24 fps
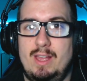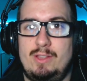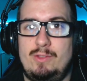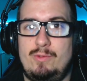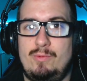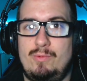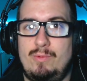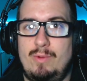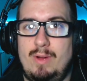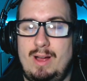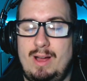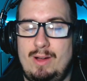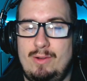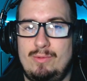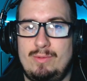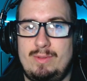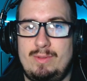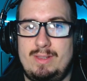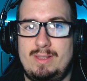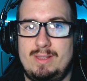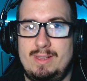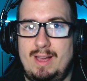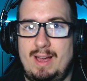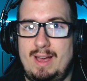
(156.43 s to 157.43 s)
throughout
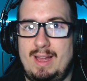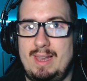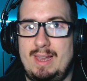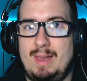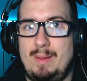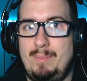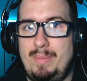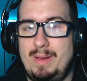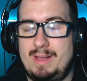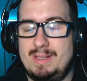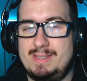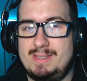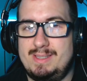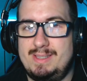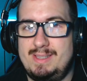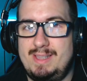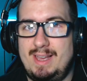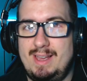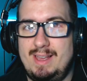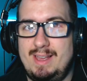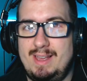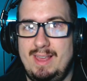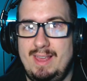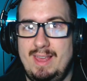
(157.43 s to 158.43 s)

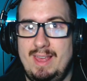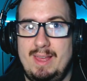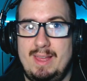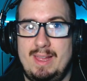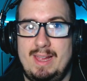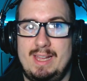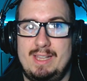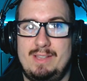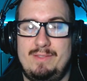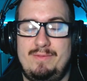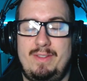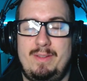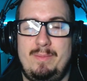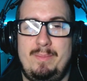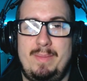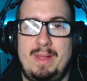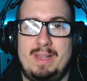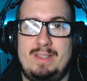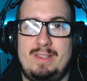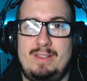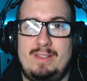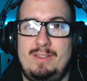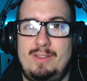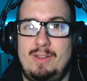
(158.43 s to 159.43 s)
Alabasta, and we
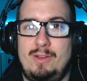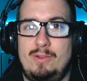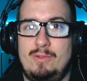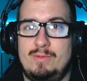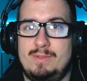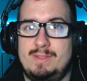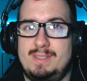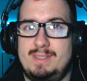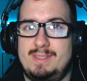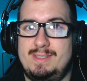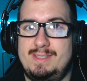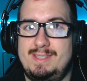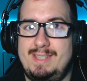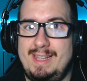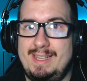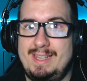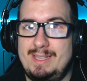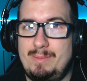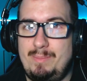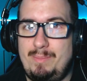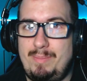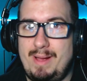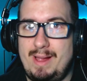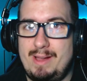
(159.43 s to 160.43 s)
met those
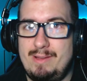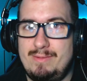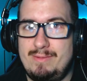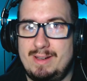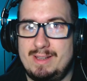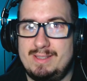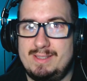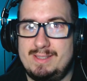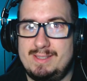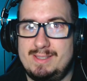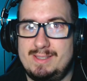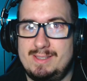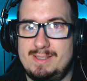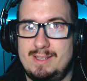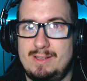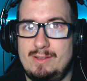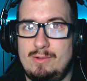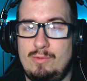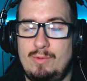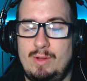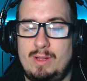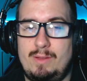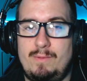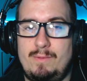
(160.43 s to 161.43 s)
sand pirates
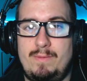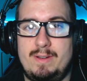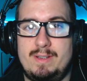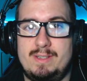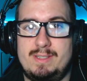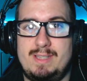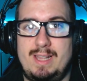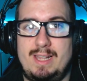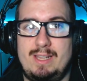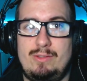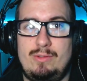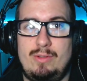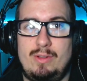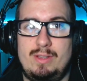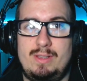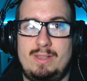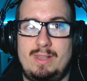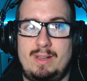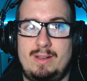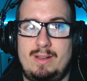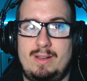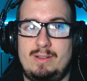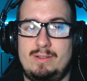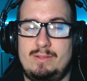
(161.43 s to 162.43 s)
who at first I thought
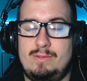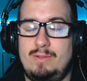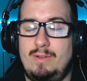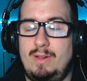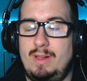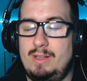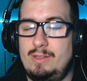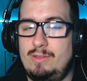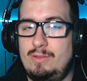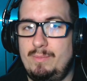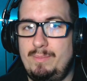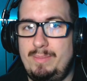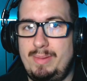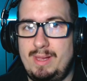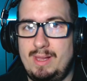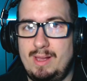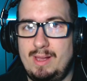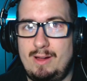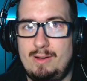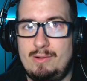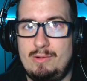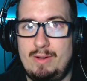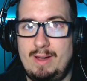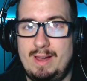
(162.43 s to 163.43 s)
are going to be
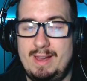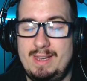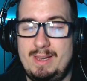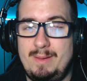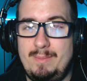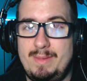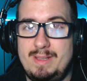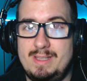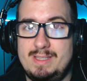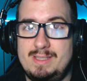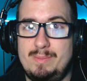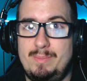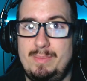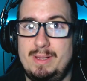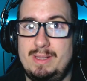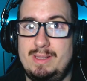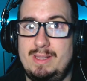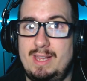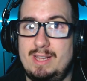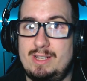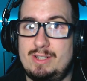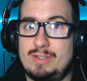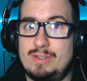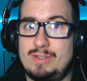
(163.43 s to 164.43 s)
our enemies, but
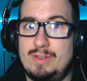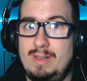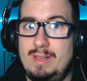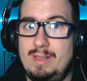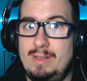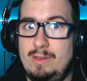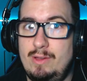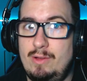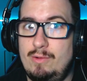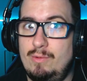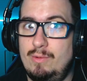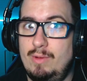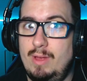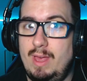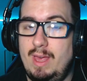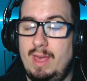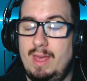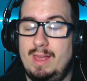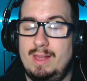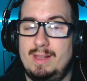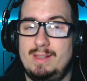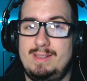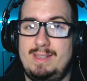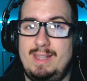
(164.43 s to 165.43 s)
actually no,
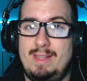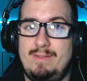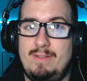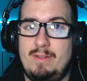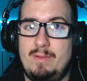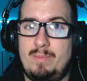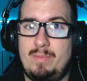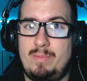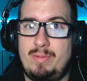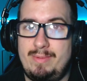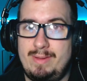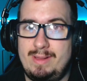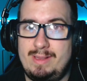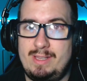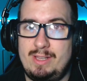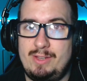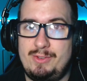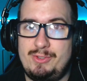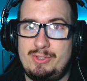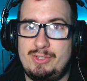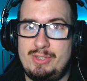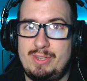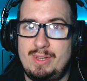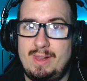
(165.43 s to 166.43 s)
they were pretty
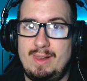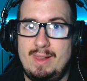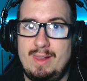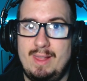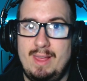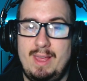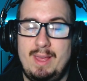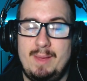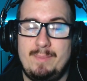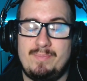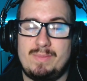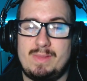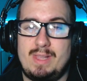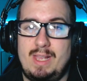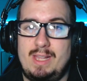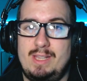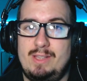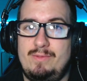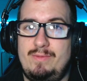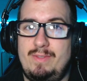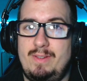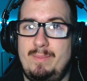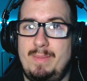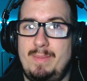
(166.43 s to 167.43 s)
chill.
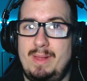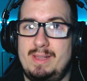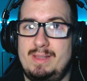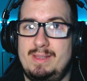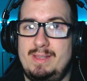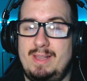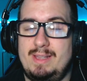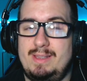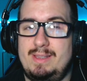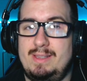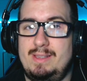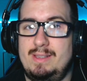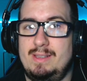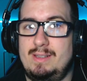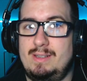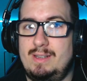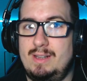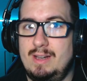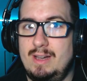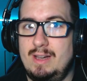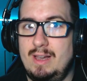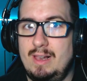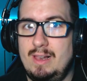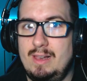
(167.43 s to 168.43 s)
And we met that
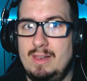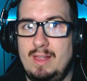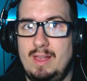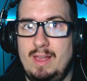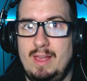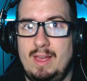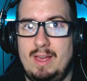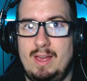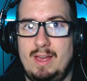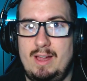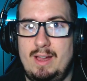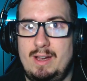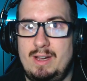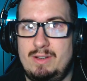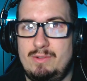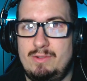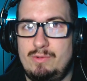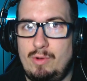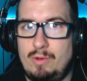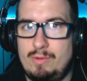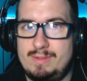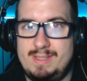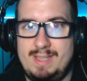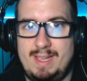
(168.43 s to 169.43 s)
girl
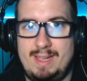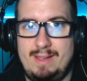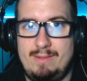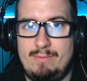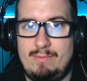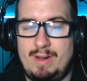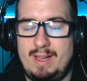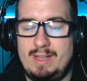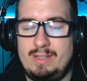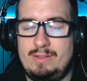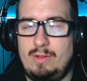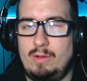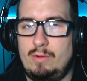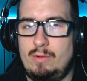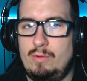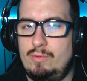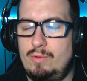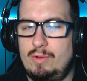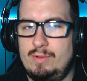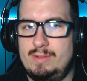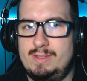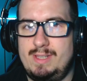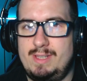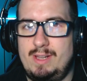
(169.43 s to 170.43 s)
Rose, right, or
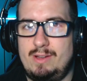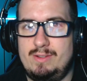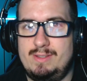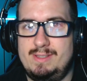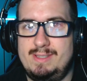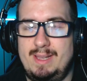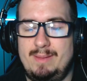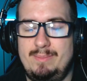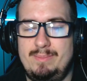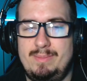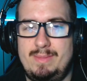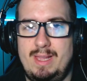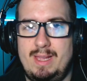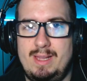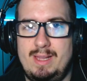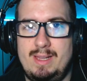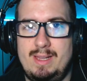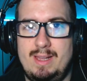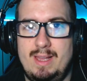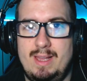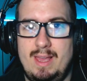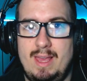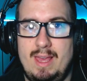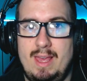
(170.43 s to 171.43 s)
Rosa or something.